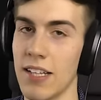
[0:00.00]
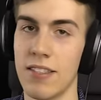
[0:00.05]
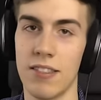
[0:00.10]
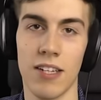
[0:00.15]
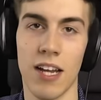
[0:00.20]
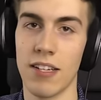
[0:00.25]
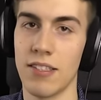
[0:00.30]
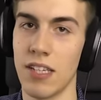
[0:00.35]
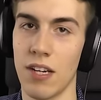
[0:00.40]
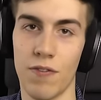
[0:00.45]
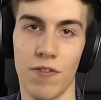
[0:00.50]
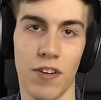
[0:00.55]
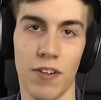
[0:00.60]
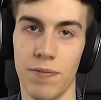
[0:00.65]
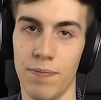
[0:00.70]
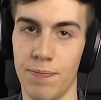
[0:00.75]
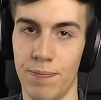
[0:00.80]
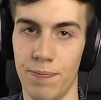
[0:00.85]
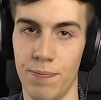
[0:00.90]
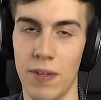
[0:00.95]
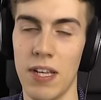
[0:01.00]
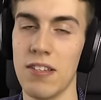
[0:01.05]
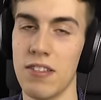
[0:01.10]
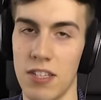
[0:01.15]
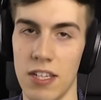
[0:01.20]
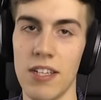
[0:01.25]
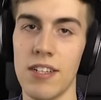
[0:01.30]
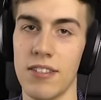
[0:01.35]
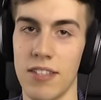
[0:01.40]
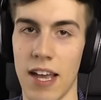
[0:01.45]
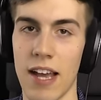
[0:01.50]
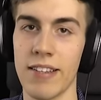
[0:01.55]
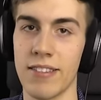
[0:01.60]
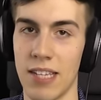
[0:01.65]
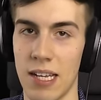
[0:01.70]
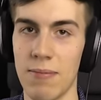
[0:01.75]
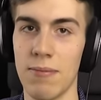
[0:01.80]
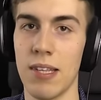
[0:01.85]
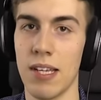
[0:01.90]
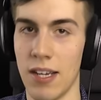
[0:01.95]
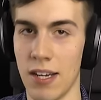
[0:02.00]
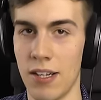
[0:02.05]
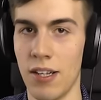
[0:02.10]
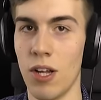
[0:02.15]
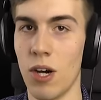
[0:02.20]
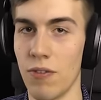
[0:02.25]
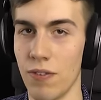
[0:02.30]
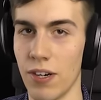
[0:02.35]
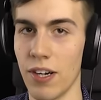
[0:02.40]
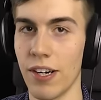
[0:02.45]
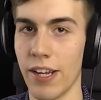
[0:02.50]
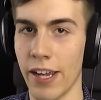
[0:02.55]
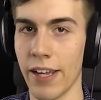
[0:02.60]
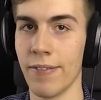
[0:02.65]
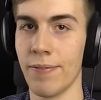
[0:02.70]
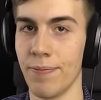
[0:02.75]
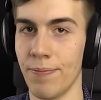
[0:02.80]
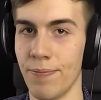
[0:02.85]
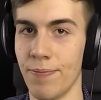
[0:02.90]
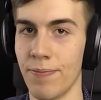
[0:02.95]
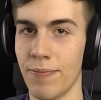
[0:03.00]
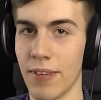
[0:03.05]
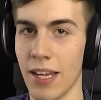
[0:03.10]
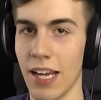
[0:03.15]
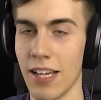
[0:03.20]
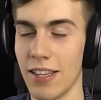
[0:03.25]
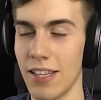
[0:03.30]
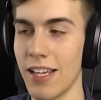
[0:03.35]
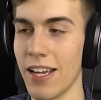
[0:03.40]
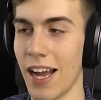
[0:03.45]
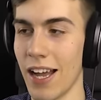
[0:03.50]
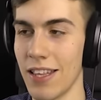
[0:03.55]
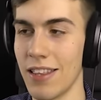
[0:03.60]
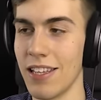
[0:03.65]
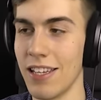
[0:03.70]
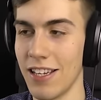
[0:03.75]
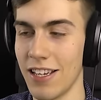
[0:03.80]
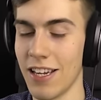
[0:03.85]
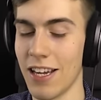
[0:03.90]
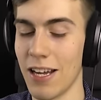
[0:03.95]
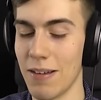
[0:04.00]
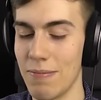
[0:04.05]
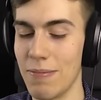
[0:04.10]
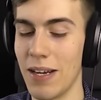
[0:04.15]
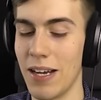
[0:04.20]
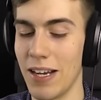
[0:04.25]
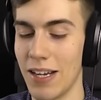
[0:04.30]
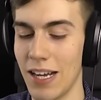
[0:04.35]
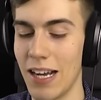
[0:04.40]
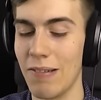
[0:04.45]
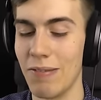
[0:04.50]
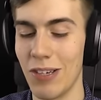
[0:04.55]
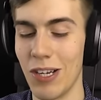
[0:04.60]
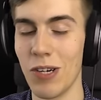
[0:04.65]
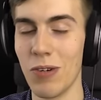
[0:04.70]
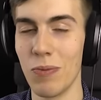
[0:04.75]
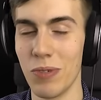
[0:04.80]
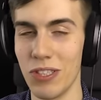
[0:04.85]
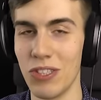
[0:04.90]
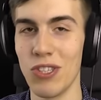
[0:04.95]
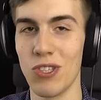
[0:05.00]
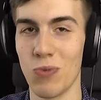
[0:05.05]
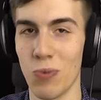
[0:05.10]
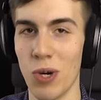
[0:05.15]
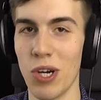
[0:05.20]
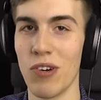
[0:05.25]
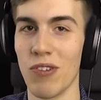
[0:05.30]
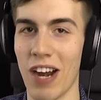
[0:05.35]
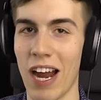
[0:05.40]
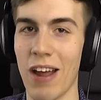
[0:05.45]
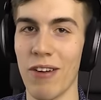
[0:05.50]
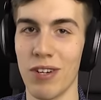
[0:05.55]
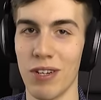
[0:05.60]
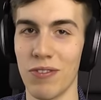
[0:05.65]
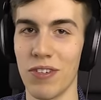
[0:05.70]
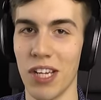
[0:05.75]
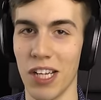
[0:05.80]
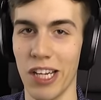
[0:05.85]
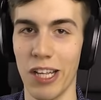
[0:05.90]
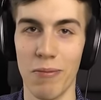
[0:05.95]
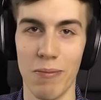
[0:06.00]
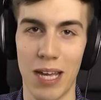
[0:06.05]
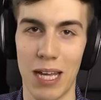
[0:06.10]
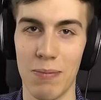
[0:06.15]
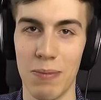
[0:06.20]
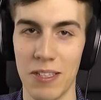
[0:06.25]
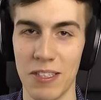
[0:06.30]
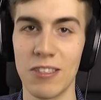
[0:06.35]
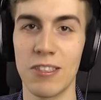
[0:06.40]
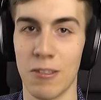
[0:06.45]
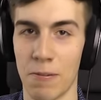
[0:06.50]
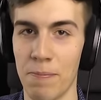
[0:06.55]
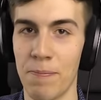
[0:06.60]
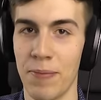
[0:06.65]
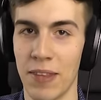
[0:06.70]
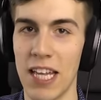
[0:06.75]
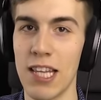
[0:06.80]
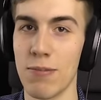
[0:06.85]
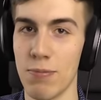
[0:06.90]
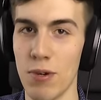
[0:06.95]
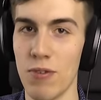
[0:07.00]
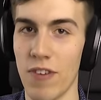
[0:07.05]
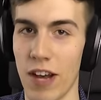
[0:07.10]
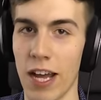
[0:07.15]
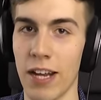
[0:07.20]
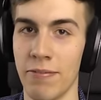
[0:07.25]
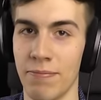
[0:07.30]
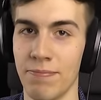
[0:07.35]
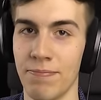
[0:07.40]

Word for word: It's not different. It's the exact same thing all over again. I think I think I'm uh, I'm good with just one round of killing babies. Let's move on.